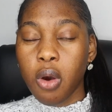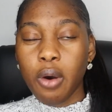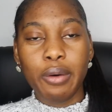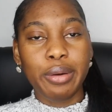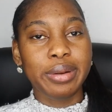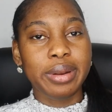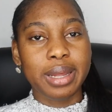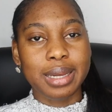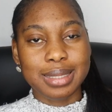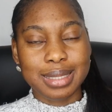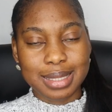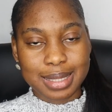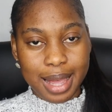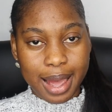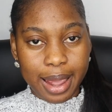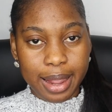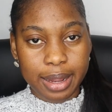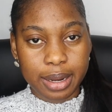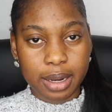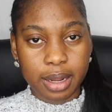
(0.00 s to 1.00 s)
on their
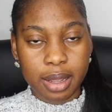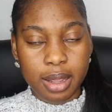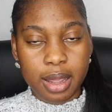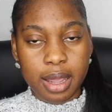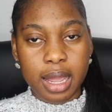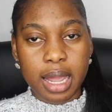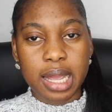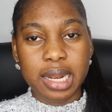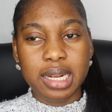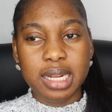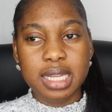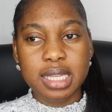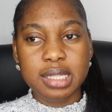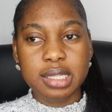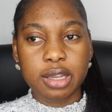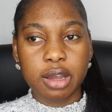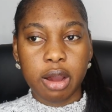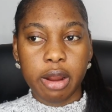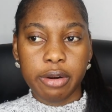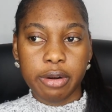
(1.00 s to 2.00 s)
side and
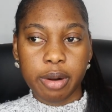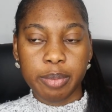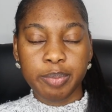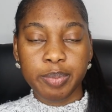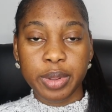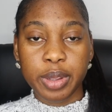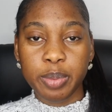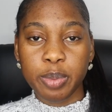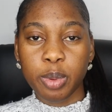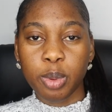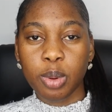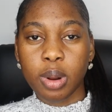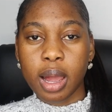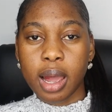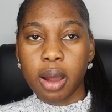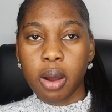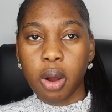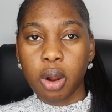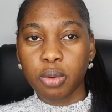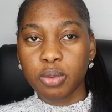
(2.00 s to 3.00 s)
these corrupt people
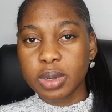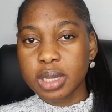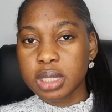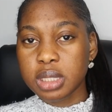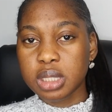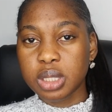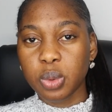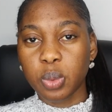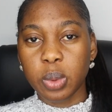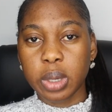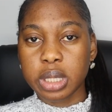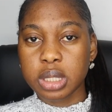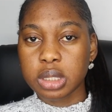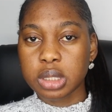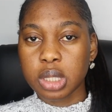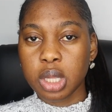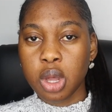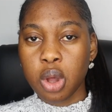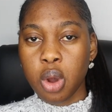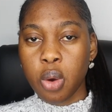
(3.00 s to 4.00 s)
are always the
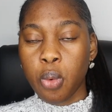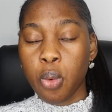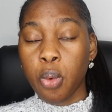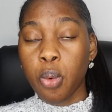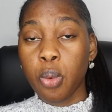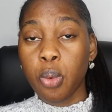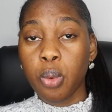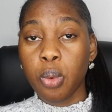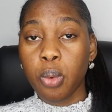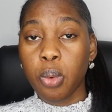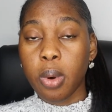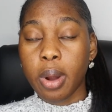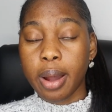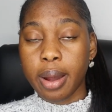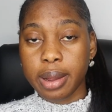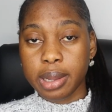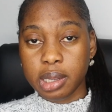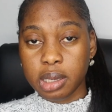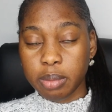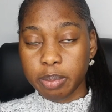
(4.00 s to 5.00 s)
ones who
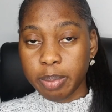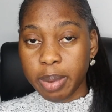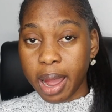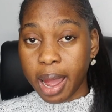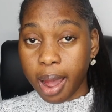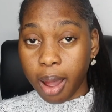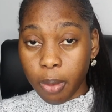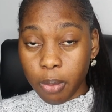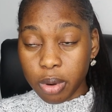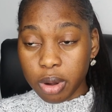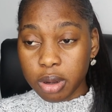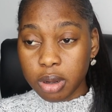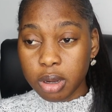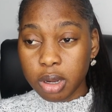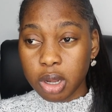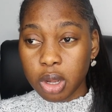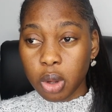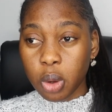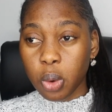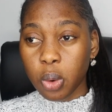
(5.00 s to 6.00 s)
are in
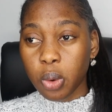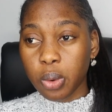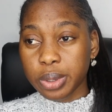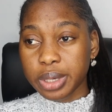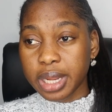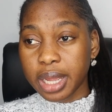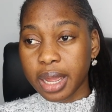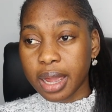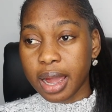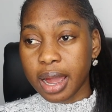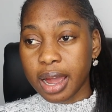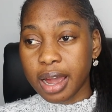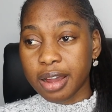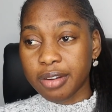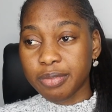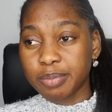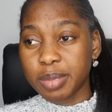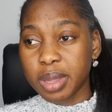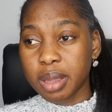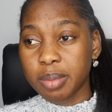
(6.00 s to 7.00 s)
power or they
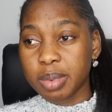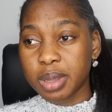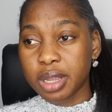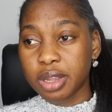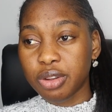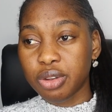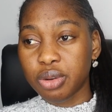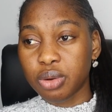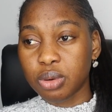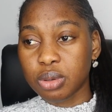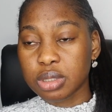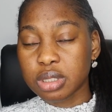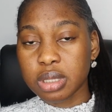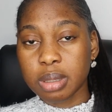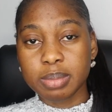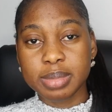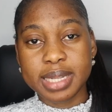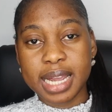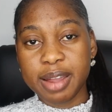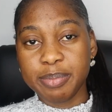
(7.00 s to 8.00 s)
have maybe you know
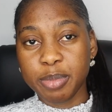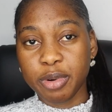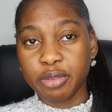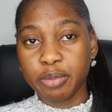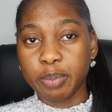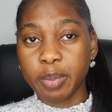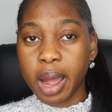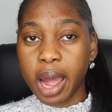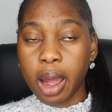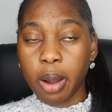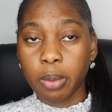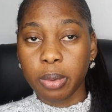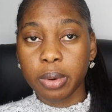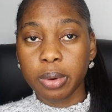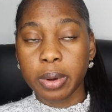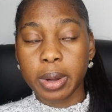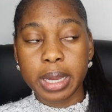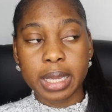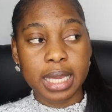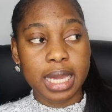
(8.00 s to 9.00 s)
some type of
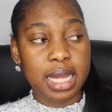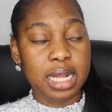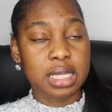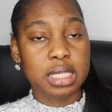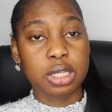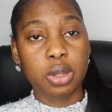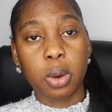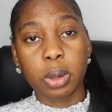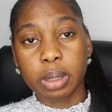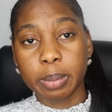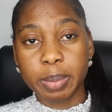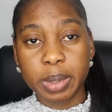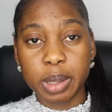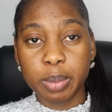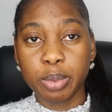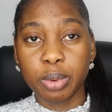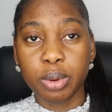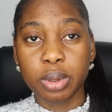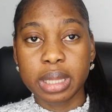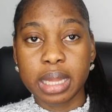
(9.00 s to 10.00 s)
power against other
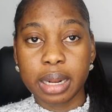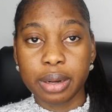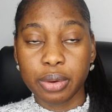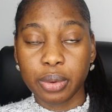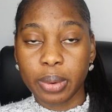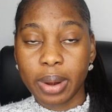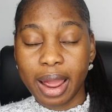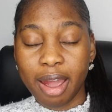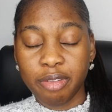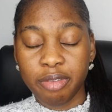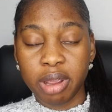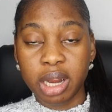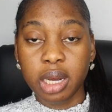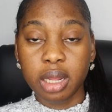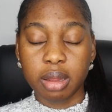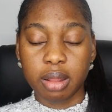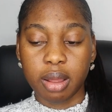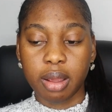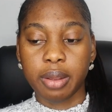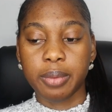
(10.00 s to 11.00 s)
people that don't have
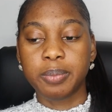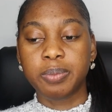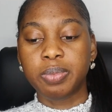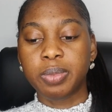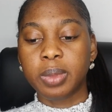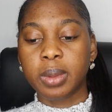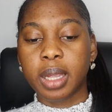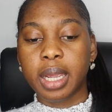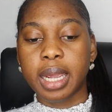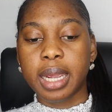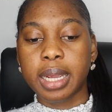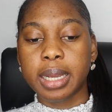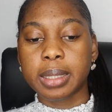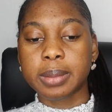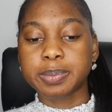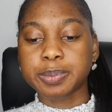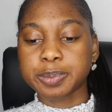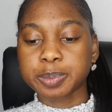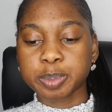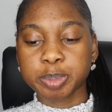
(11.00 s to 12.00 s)
anything
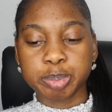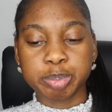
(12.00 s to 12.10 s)
and